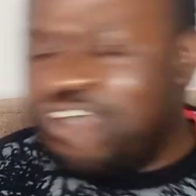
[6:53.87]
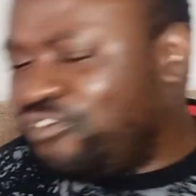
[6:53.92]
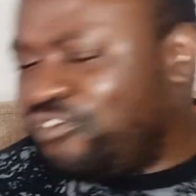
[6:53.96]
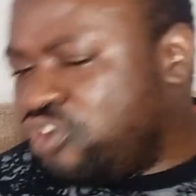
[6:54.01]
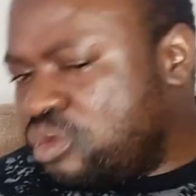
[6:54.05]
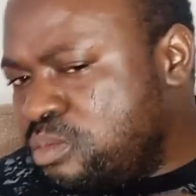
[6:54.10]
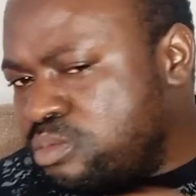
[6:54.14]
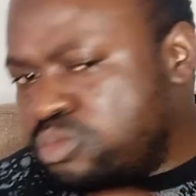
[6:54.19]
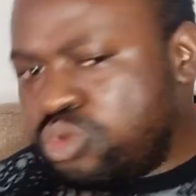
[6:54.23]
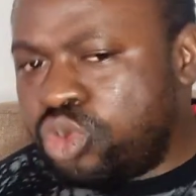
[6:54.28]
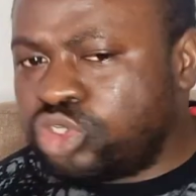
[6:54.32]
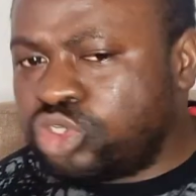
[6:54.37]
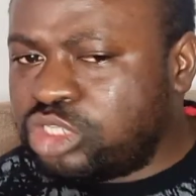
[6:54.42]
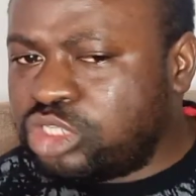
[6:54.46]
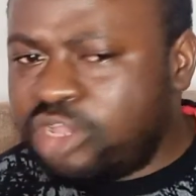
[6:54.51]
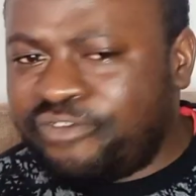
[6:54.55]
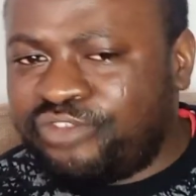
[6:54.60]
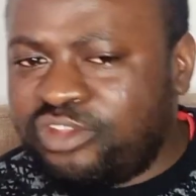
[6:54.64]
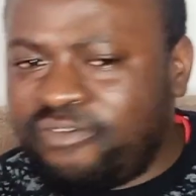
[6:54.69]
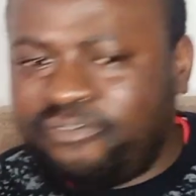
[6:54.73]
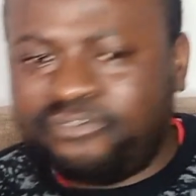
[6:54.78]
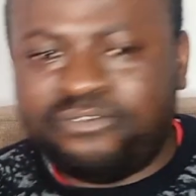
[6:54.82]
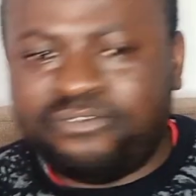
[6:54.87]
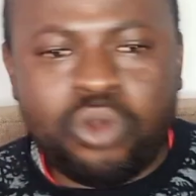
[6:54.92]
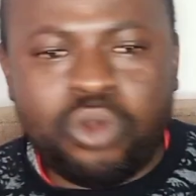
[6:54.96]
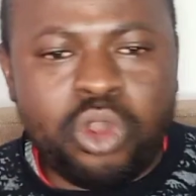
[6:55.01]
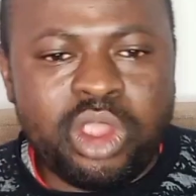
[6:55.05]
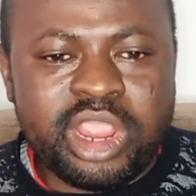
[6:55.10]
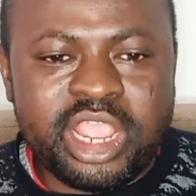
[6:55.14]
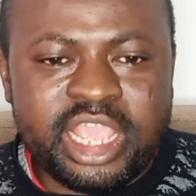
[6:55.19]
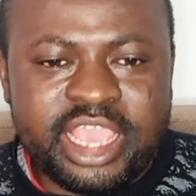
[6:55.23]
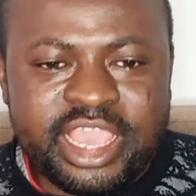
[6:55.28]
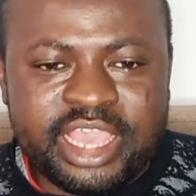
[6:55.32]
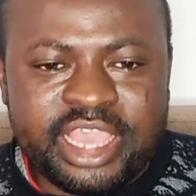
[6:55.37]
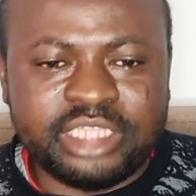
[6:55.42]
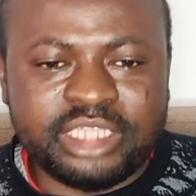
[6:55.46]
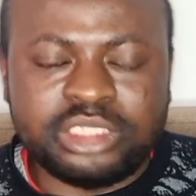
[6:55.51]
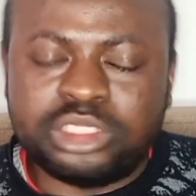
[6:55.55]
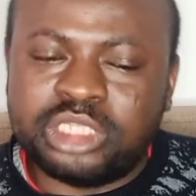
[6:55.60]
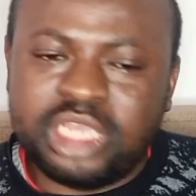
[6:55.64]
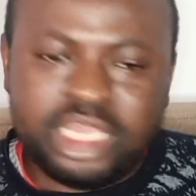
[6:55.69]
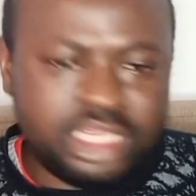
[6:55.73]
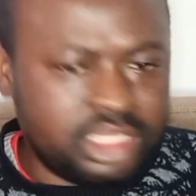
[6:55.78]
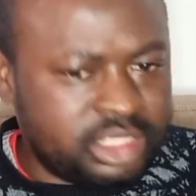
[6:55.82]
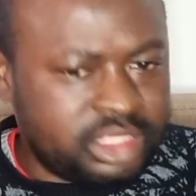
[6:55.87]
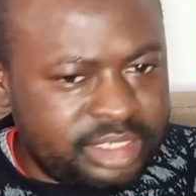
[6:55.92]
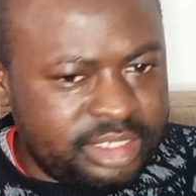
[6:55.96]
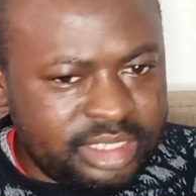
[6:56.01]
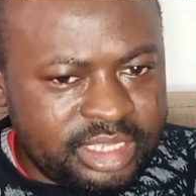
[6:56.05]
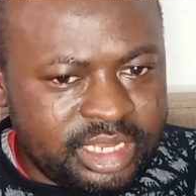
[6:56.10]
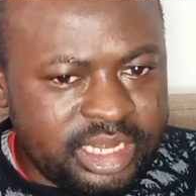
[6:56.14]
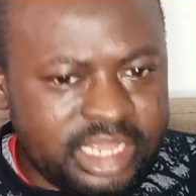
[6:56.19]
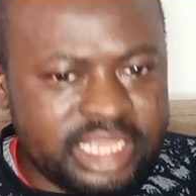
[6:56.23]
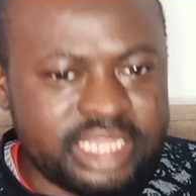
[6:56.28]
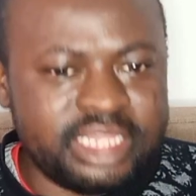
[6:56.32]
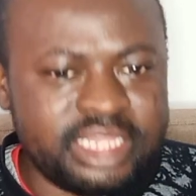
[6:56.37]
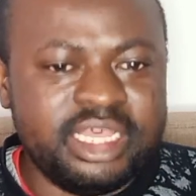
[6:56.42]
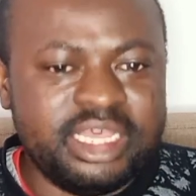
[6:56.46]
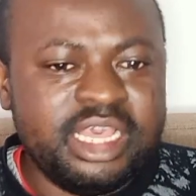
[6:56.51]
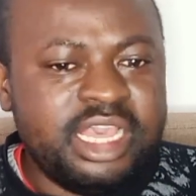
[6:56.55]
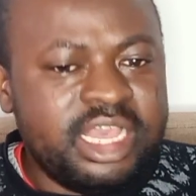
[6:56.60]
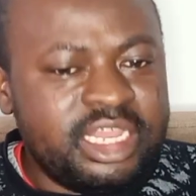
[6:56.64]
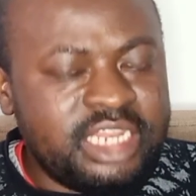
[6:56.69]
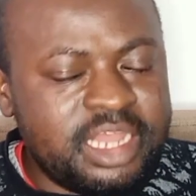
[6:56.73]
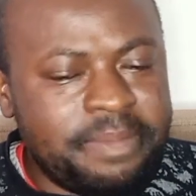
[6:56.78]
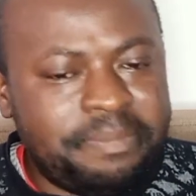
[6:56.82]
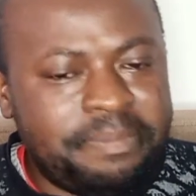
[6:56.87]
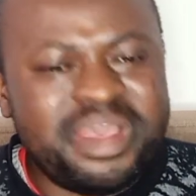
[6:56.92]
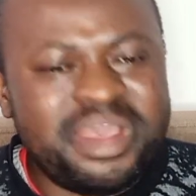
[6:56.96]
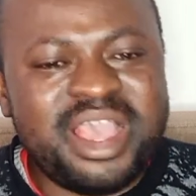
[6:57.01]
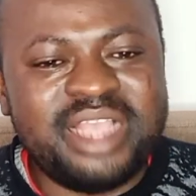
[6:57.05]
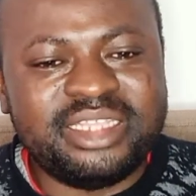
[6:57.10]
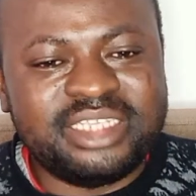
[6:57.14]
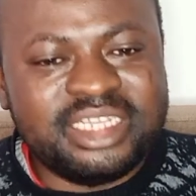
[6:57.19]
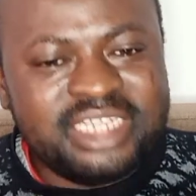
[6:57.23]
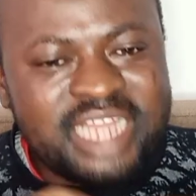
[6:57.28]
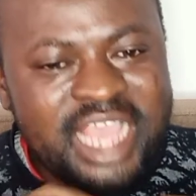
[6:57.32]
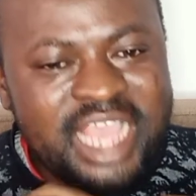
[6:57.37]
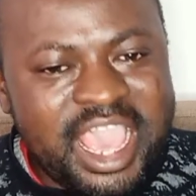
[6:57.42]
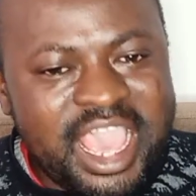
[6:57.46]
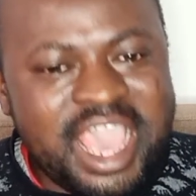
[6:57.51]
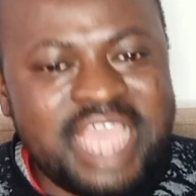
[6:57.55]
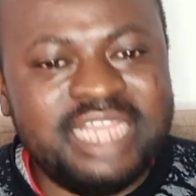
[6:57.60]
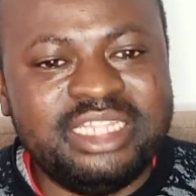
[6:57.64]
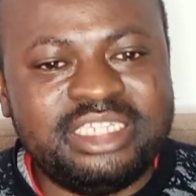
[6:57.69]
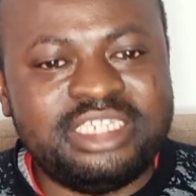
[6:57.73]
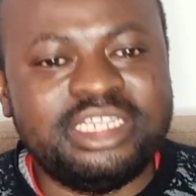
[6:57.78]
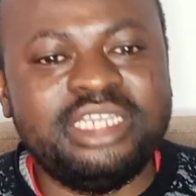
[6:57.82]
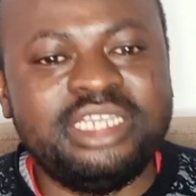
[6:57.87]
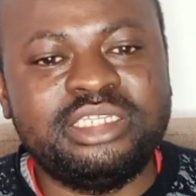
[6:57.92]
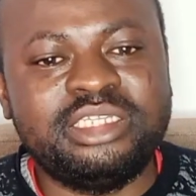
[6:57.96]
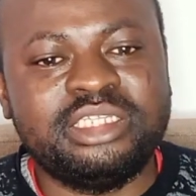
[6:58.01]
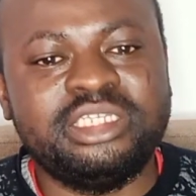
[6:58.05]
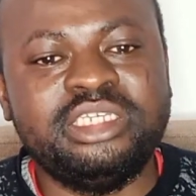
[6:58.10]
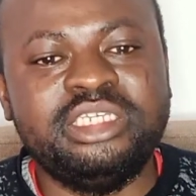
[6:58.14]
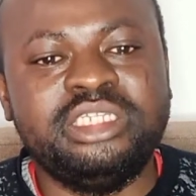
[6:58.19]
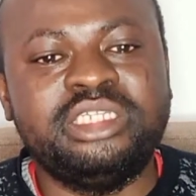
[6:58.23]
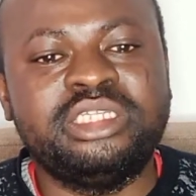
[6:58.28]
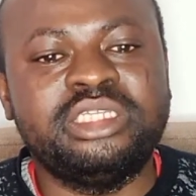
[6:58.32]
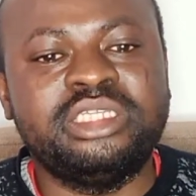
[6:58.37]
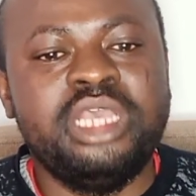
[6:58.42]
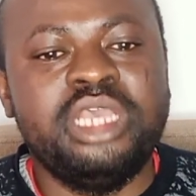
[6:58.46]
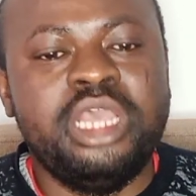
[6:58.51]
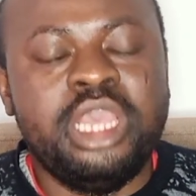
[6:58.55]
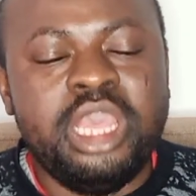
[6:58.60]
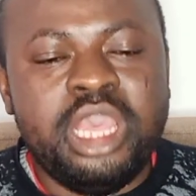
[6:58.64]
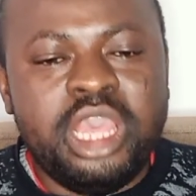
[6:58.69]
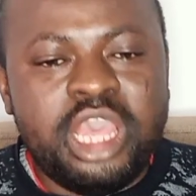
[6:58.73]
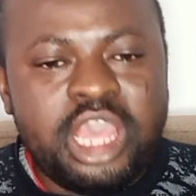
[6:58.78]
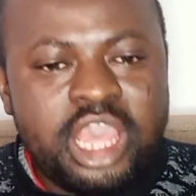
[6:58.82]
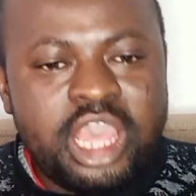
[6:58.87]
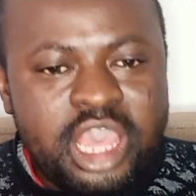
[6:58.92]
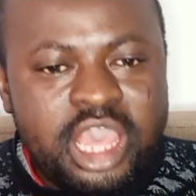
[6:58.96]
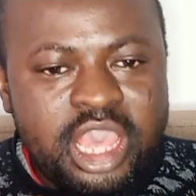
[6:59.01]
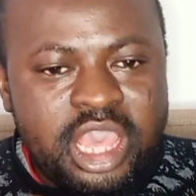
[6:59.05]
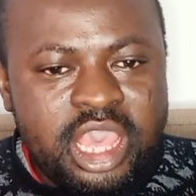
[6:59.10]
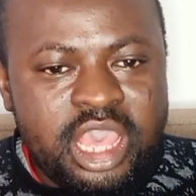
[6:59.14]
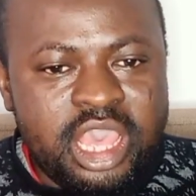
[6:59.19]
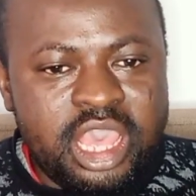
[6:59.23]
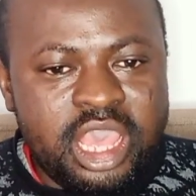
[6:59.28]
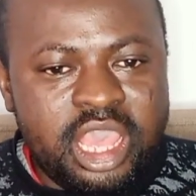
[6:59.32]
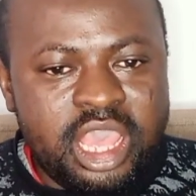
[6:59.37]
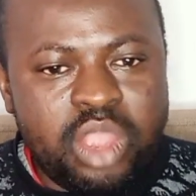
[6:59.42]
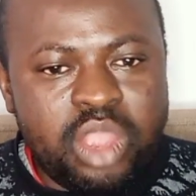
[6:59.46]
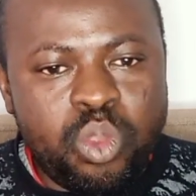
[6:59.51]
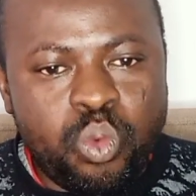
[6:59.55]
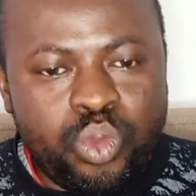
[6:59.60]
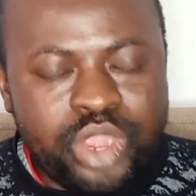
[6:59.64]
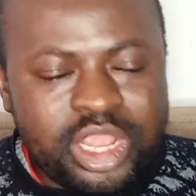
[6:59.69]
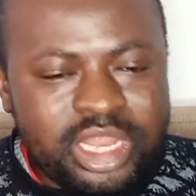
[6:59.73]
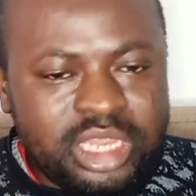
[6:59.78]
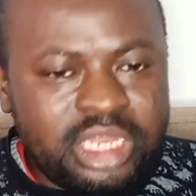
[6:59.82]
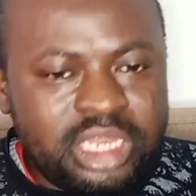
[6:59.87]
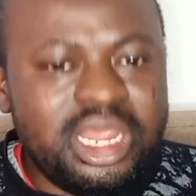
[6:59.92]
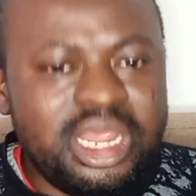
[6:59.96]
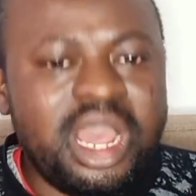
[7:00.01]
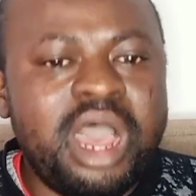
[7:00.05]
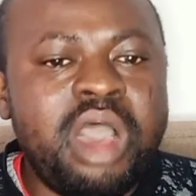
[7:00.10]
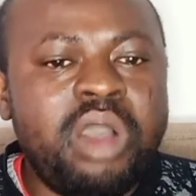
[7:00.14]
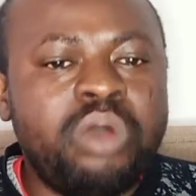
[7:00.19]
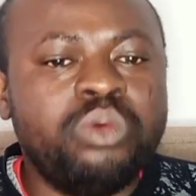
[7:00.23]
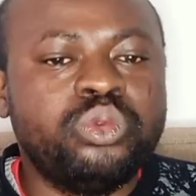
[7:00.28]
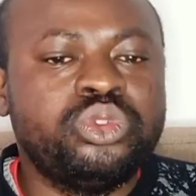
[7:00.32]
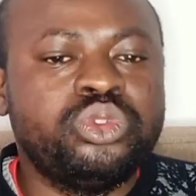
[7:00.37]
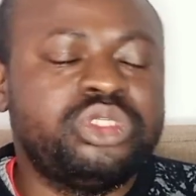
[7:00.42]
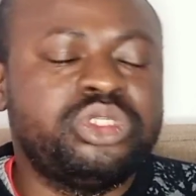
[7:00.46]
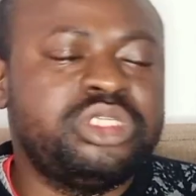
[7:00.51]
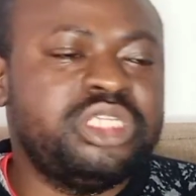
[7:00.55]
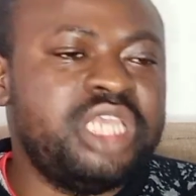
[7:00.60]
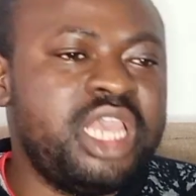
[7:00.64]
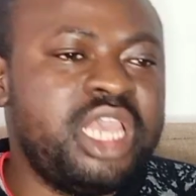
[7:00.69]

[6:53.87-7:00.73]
For most of the 4 years degree, the person enters it without